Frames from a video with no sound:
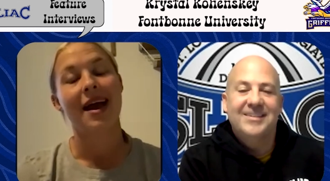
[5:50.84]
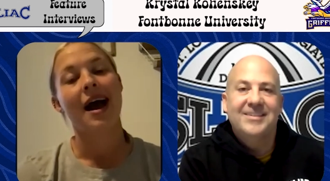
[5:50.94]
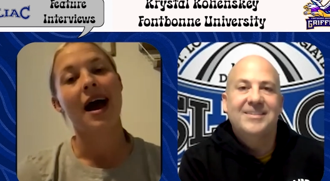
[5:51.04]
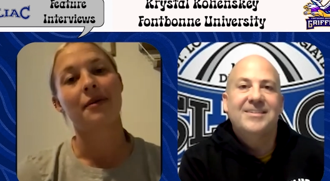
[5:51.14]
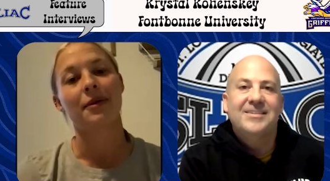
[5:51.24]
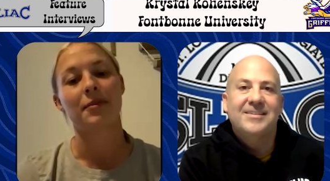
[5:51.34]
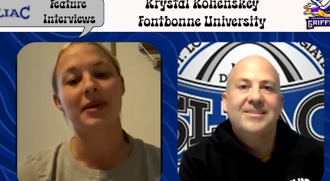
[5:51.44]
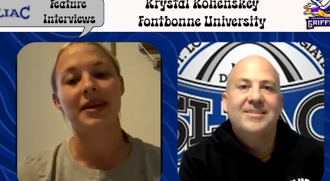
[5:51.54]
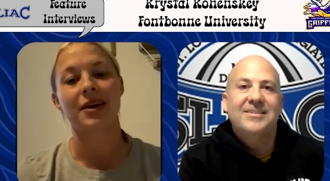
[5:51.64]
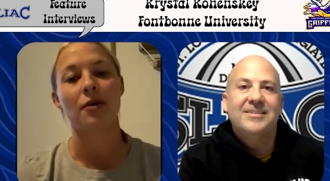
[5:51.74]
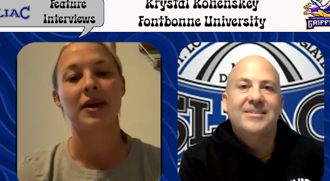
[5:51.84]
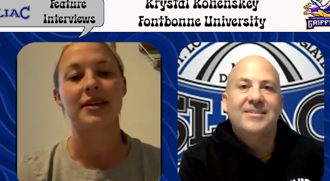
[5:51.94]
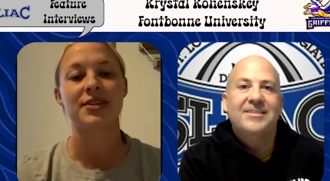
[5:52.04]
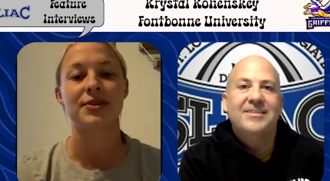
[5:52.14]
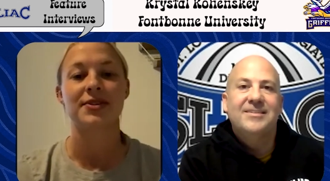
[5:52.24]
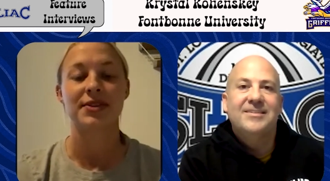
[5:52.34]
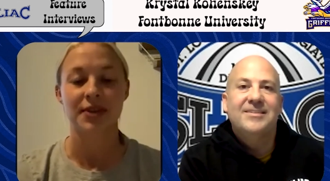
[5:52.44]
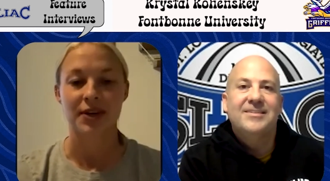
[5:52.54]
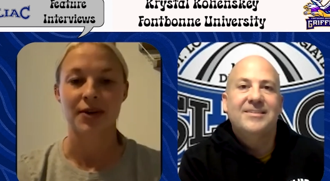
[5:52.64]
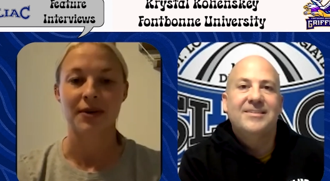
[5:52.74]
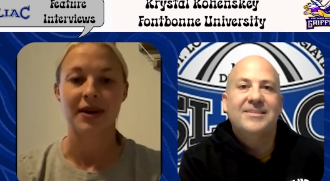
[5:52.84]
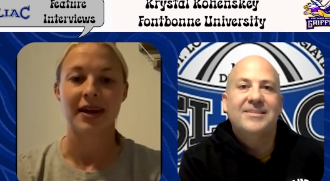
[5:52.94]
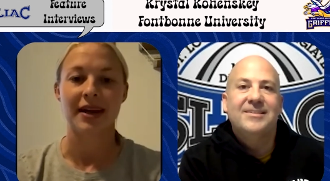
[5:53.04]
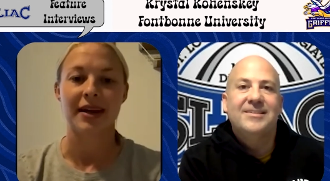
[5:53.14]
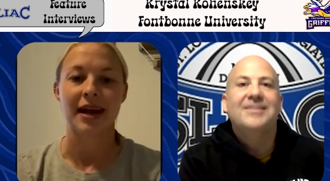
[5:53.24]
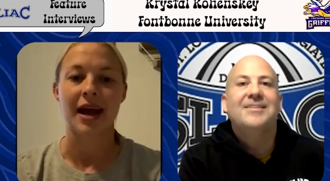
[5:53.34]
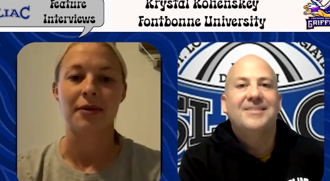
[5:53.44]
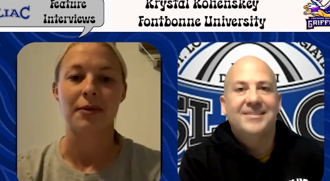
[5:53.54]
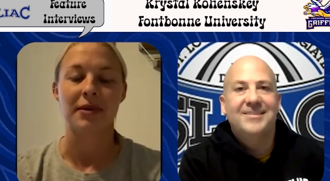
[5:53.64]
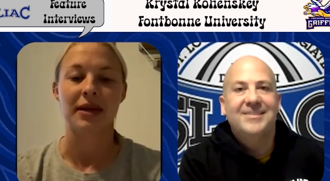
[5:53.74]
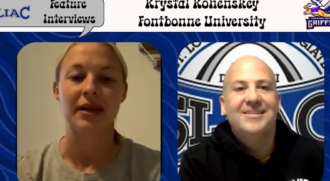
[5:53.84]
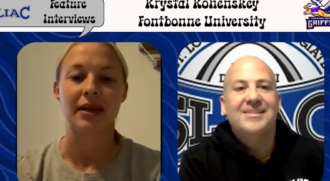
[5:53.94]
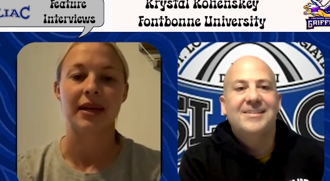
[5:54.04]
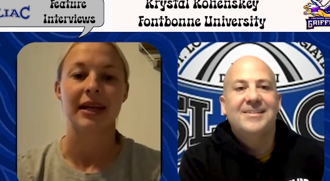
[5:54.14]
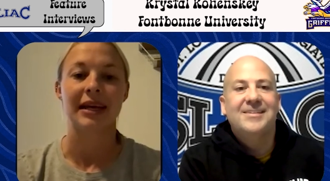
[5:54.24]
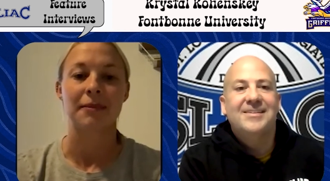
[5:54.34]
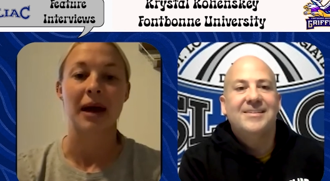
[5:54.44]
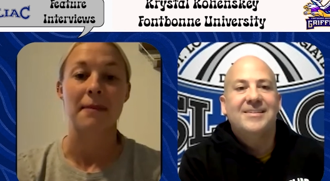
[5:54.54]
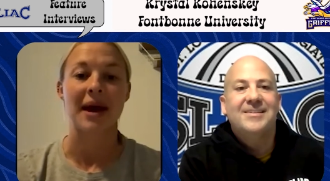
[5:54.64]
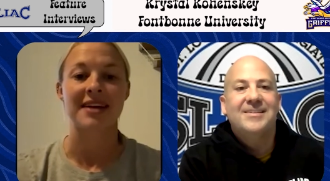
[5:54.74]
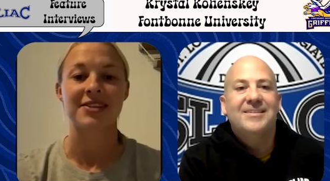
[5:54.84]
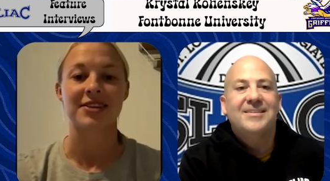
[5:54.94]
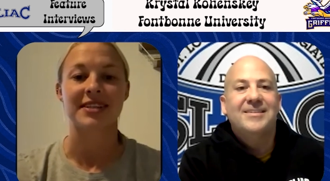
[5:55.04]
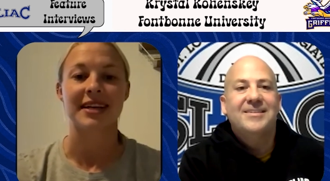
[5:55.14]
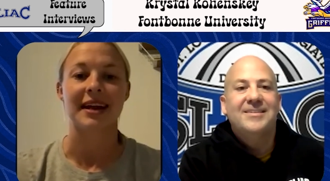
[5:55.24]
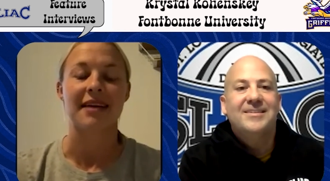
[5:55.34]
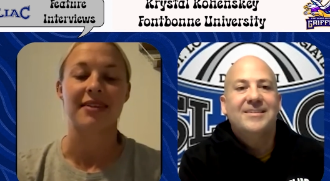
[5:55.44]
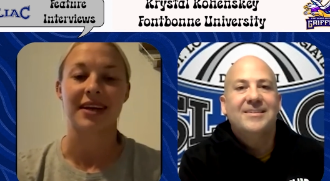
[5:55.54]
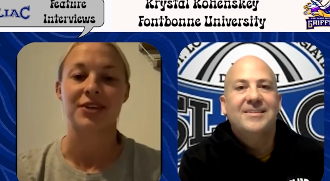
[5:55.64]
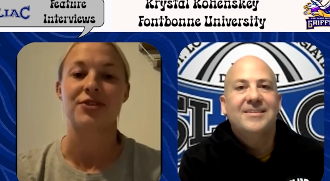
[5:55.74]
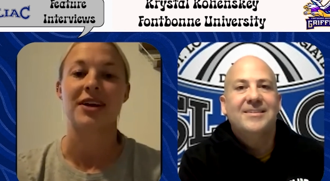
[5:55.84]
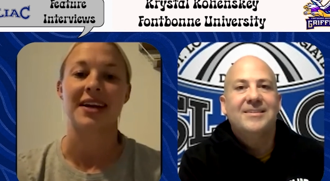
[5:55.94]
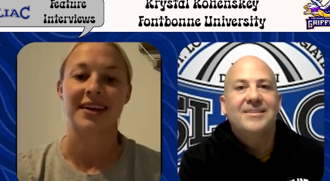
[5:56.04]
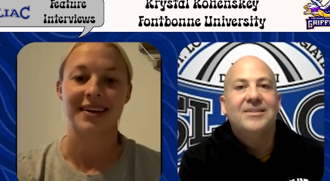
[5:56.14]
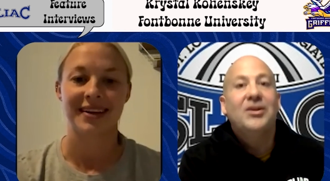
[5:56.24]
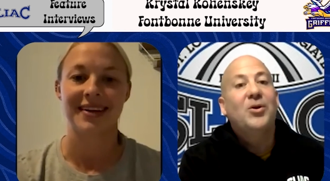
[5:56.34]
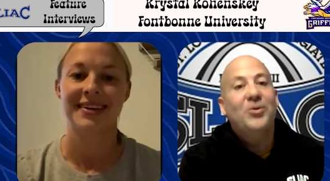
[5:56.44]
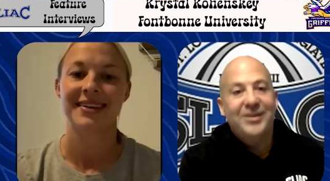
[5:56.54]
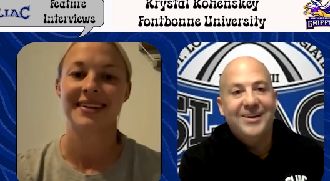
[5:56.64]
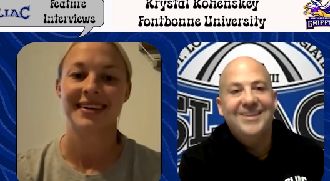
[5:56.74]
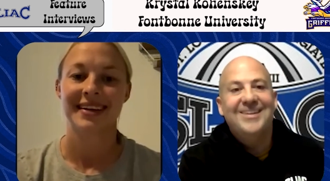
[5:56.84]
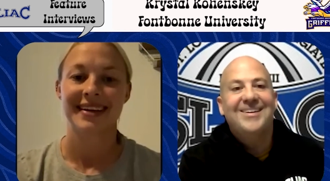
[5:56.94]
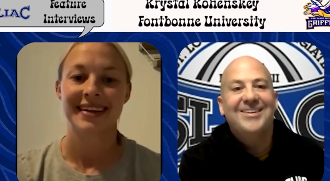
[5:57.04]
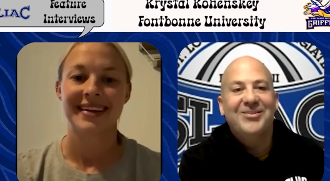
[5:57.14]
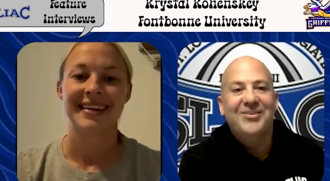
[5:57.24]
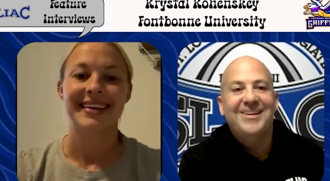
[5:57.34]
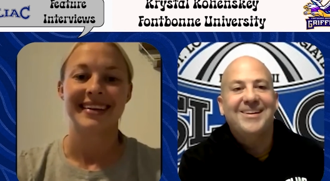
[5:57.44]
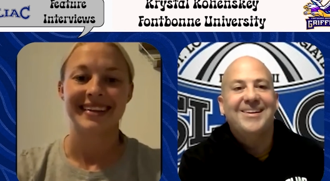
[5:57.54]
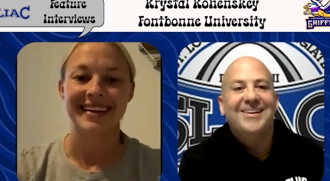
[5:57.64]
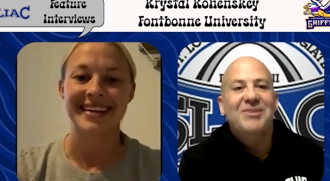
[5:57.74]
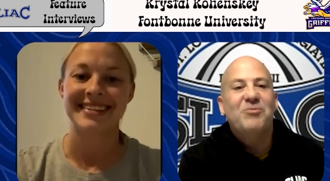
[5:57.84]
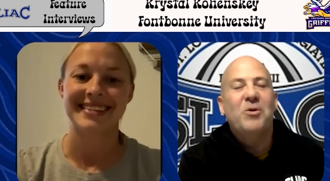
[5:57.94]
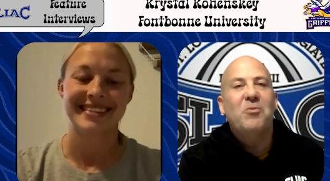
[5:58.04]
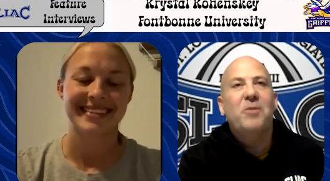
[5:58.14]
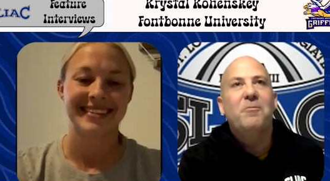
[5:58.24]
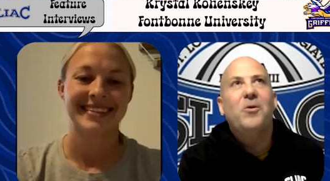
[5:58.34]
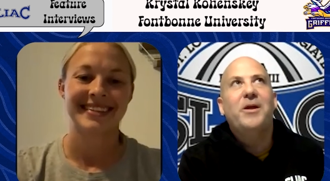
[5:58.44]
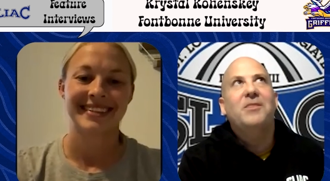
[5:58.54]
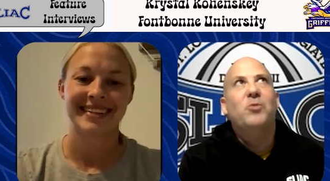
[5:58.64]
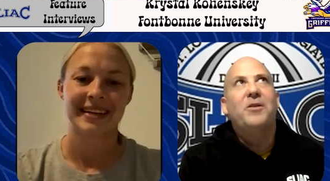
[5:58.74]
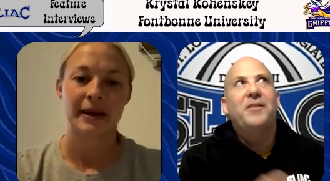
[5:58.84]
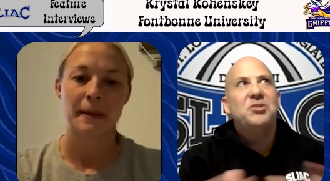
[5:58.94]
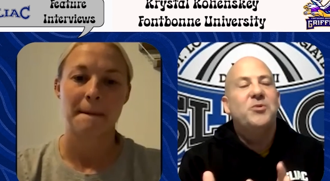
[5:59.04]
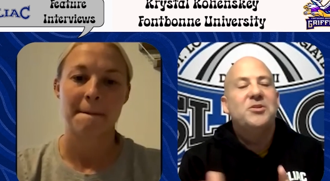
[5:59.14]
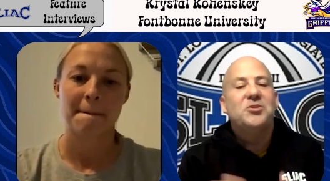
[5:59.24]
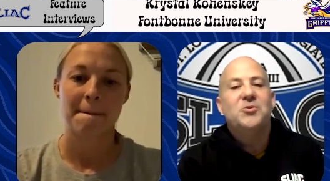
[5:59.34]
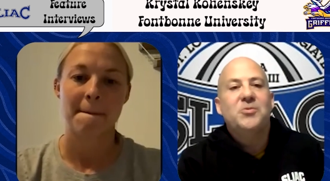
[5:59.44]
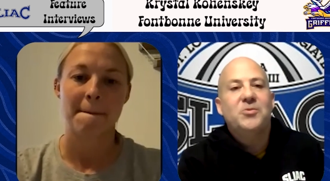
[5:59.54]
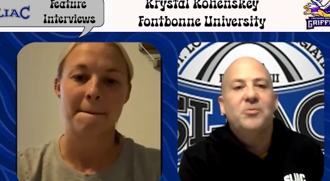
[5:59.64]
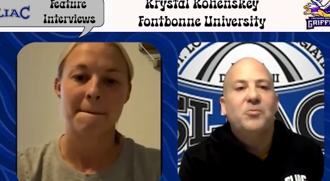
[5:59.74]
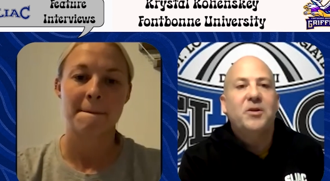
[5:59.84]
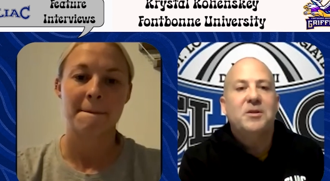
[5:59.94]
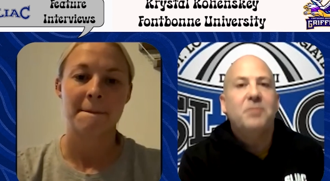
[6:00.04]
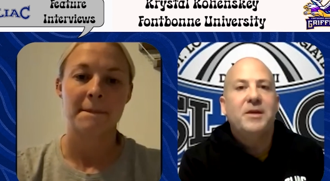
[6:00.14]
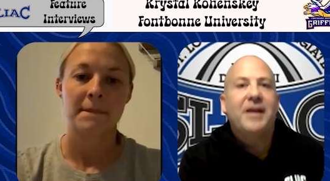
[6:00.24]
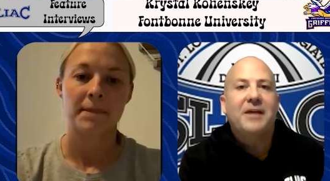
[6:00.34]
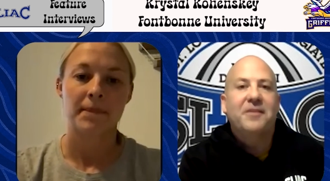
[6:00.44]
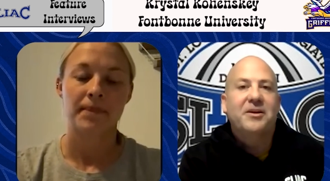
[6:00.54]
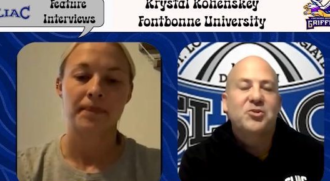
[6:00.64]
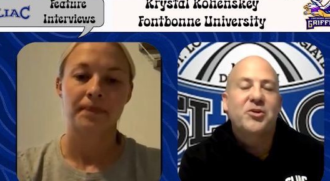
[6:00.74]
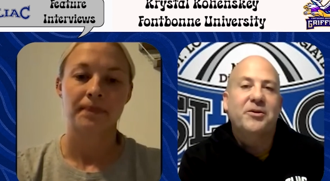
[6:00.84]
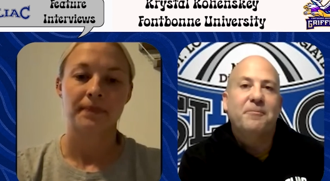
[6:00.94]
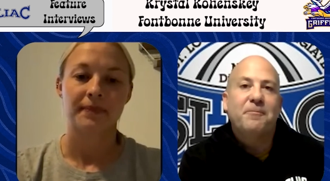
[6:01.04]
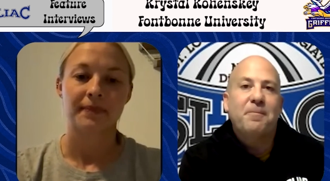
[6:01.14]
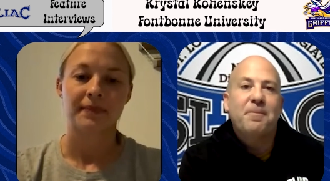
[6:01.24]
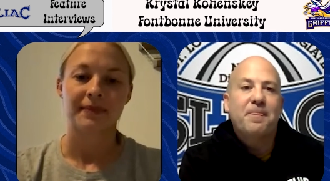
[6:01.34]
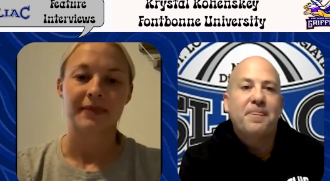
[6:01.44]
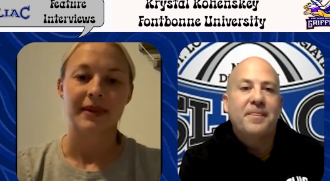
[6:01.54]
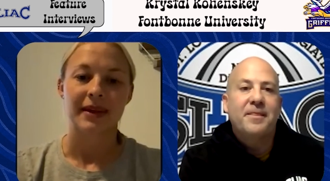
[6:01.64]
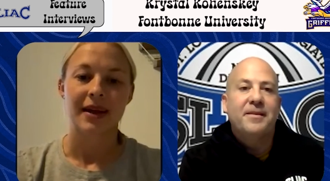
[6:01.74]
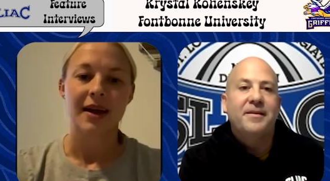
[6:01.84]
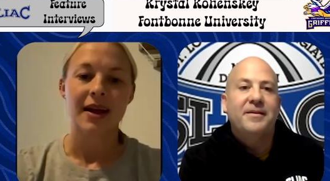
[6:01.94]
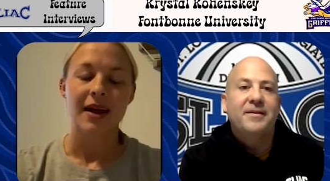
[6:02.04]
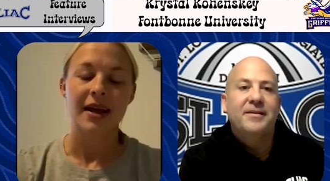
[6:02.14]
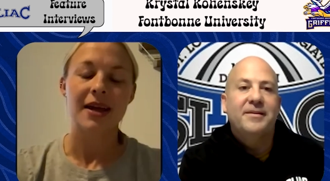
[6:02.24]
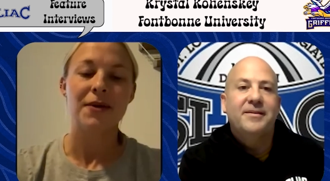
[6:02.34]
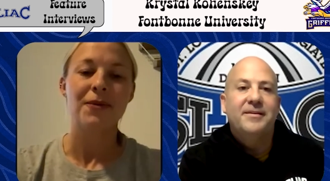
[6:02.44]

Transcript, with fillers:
Speaker 1: I will be going to SLU and I will be getting my master's in athletic training.
Speaker 2: Okay, great. Yes. What what what what led you into wanting to be an athletic trainer?
Speaker 1: It